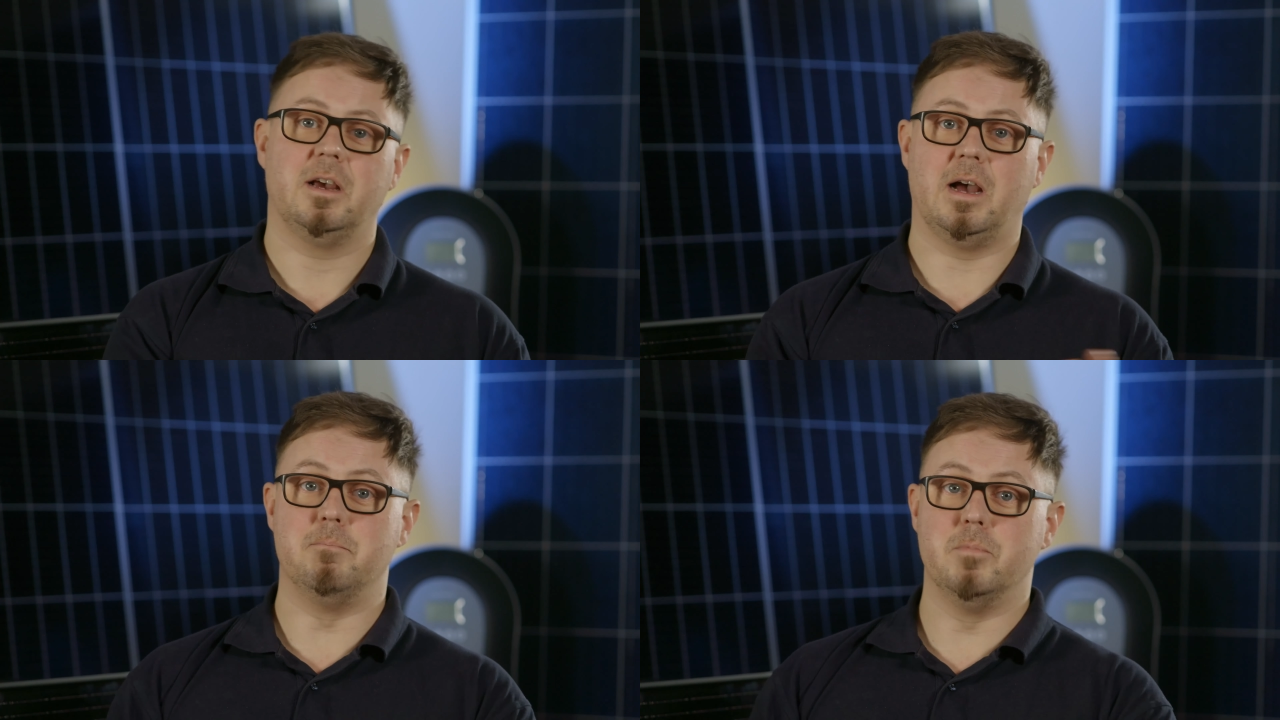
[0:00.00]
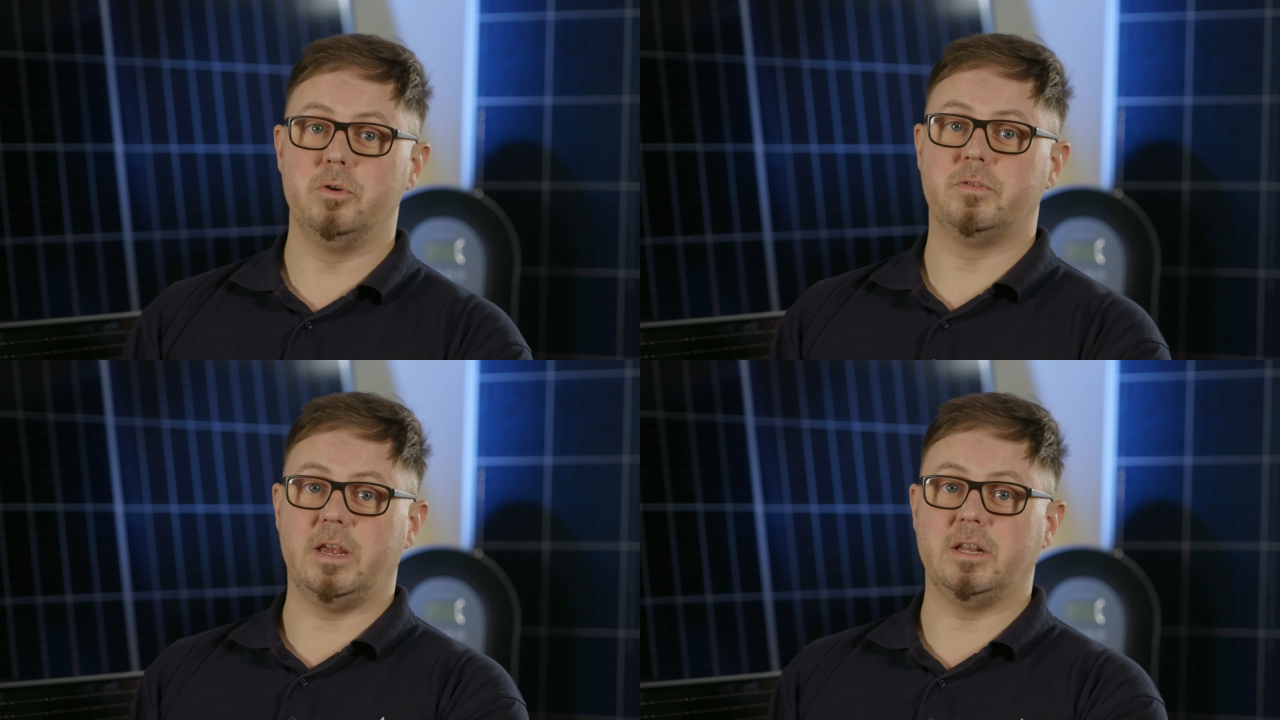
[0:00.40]
and
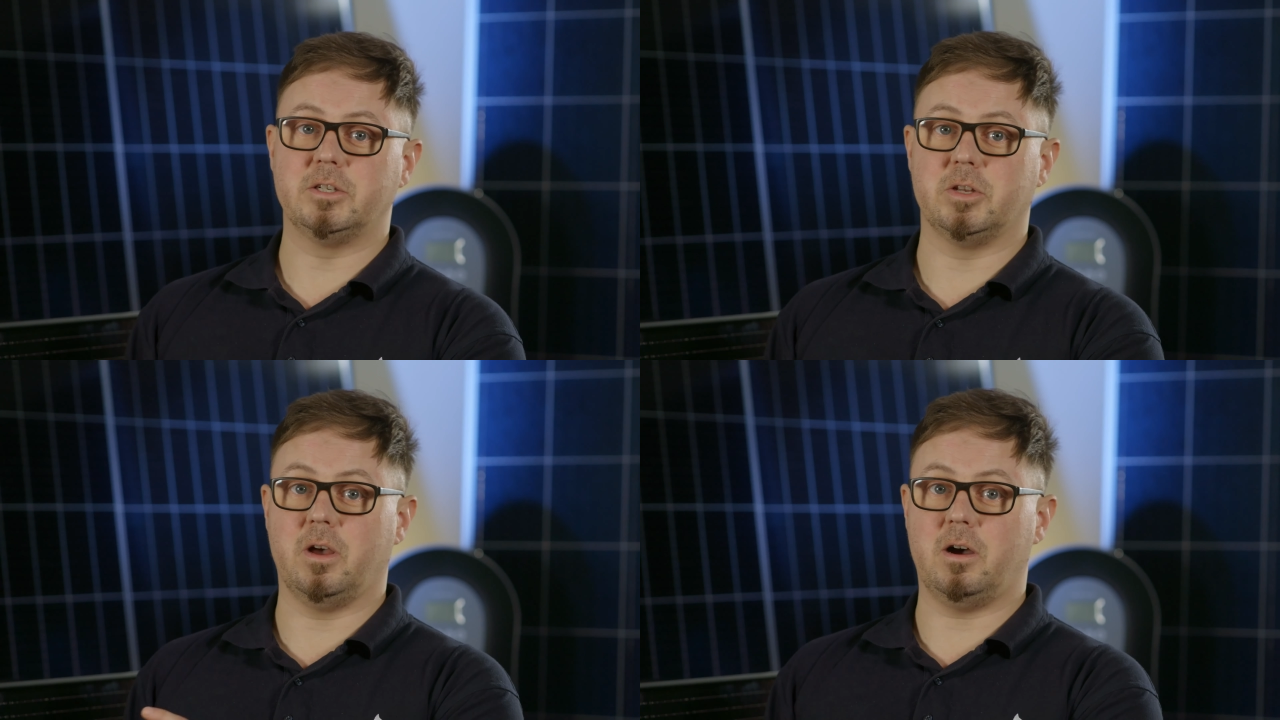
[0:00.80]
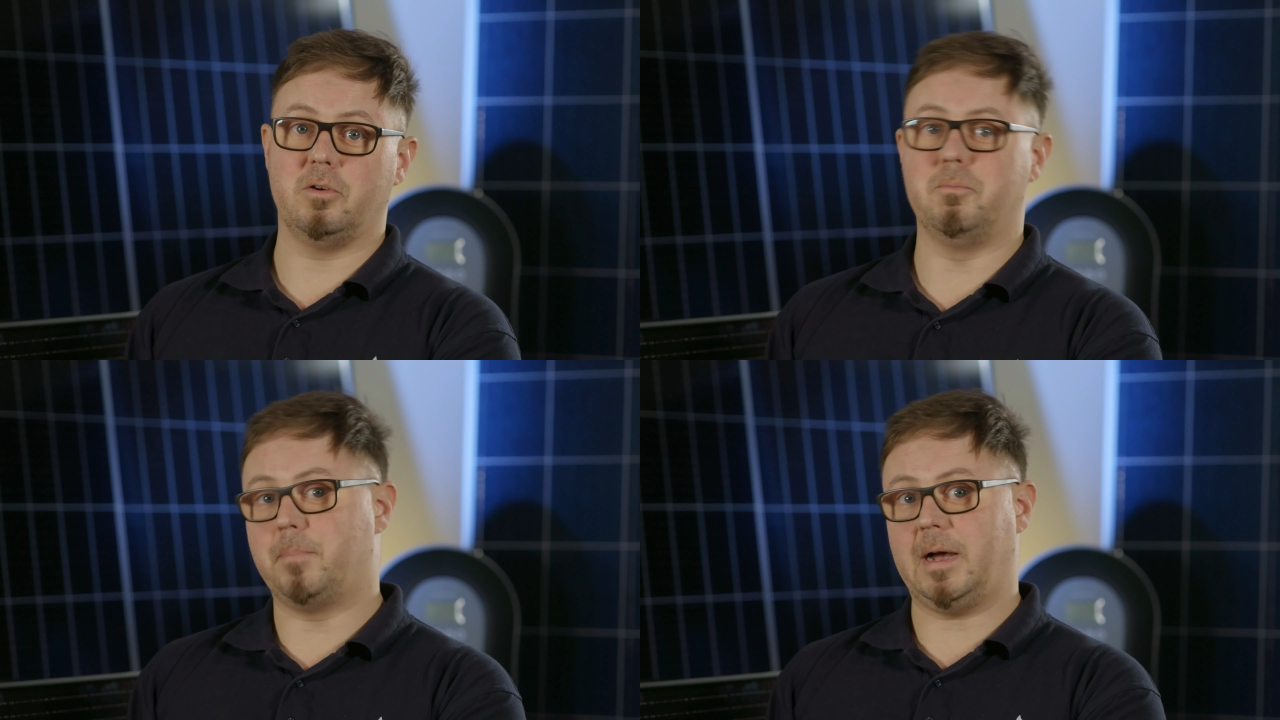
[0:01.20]
moved it into the
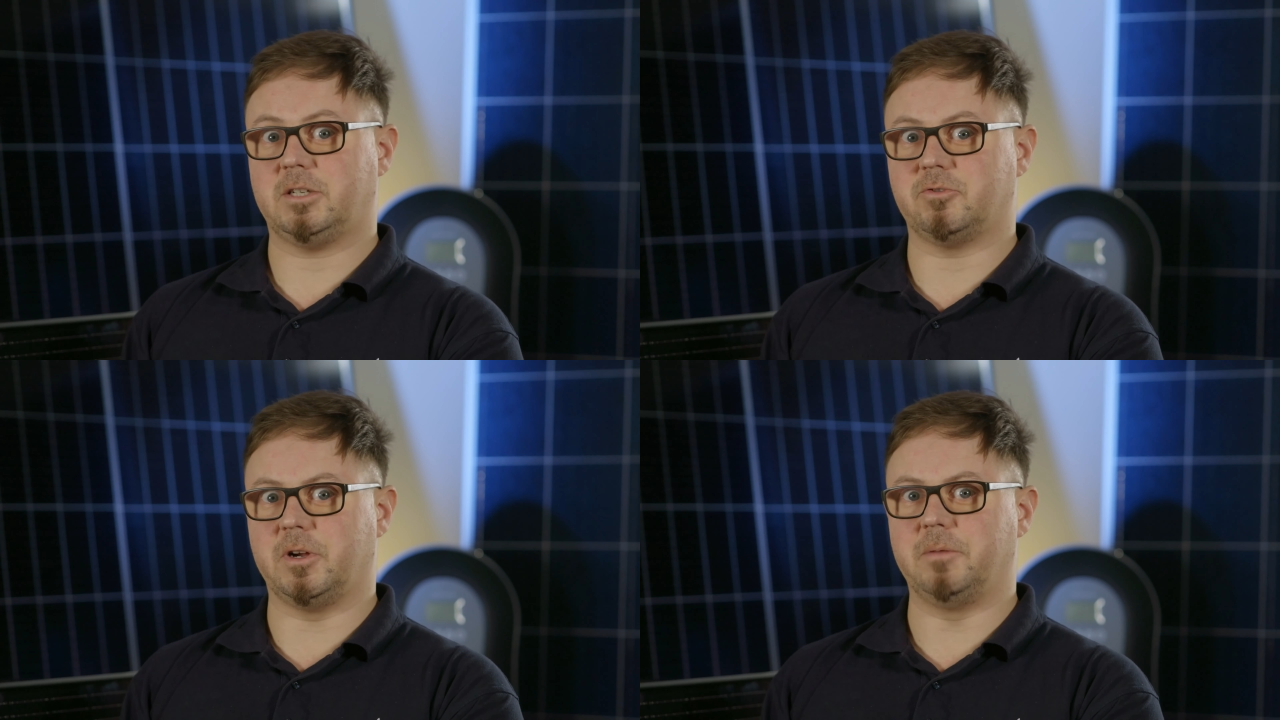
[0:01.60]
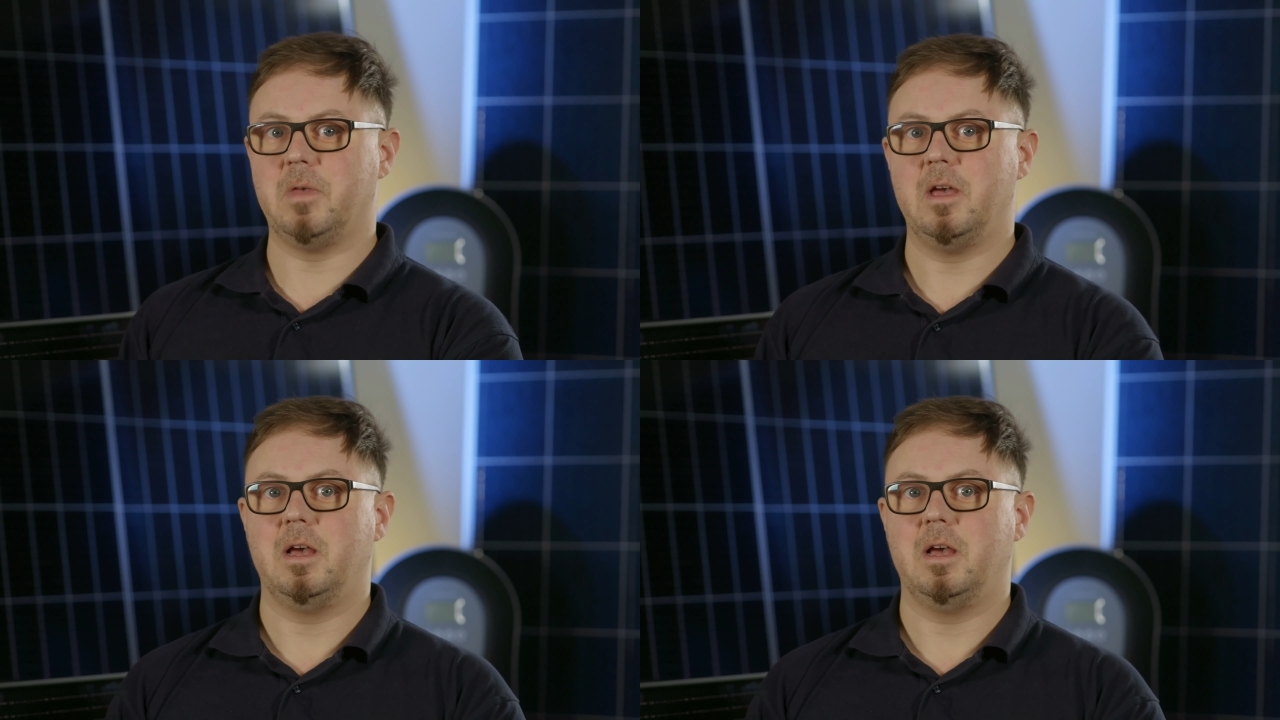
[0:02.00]
home battery.